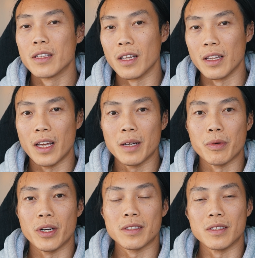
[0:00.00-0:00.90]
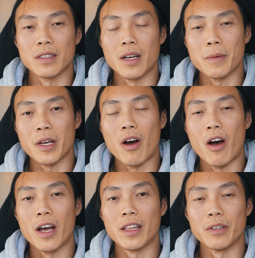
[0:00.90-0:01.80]
the leg press is going to be
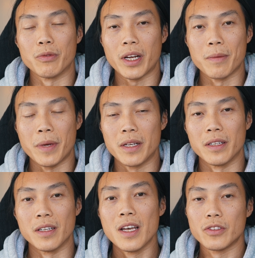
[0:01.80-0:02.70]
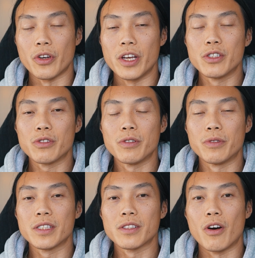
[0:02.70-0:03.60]
highly recommended. So injury
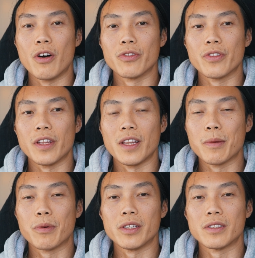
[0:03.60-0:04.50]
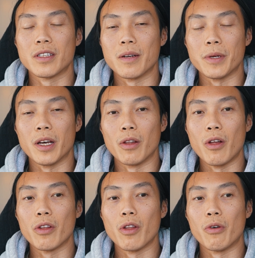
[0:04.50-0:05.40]
risk on the leg press is going to be a
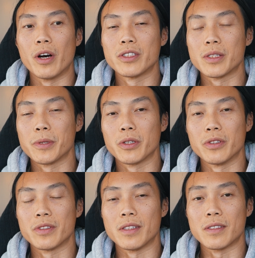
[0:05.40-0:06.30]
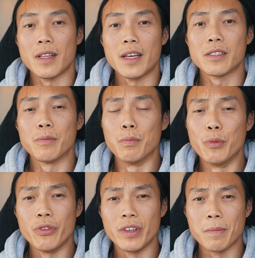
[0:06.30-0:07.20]
lot lower just because there's less
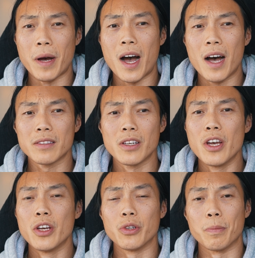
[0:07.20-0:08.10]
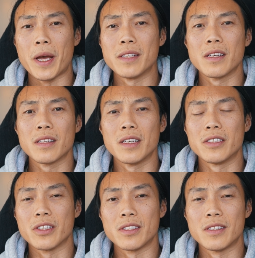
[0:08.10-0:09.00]
moving parts. You're basically
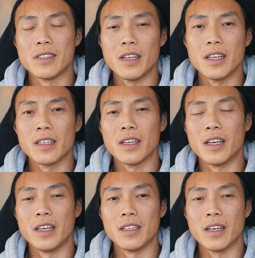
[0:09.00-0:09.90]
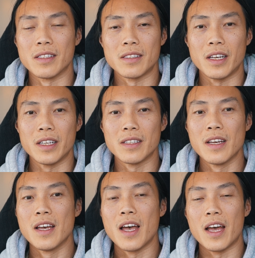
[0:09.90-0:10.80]
just sitting in a seat
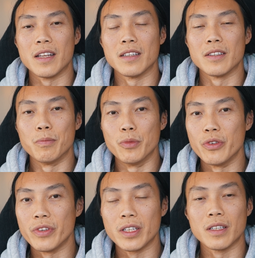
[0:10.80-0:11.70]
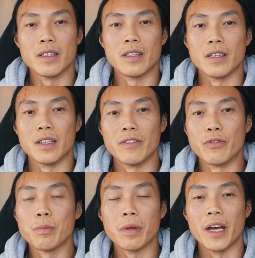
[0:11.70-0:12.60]
and moving the
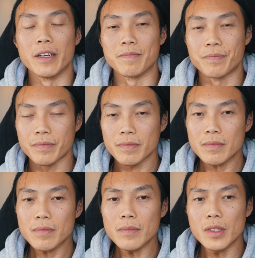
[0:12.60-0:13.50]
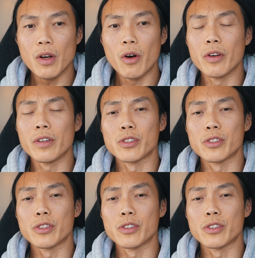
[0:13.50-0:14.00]
foot plate. On a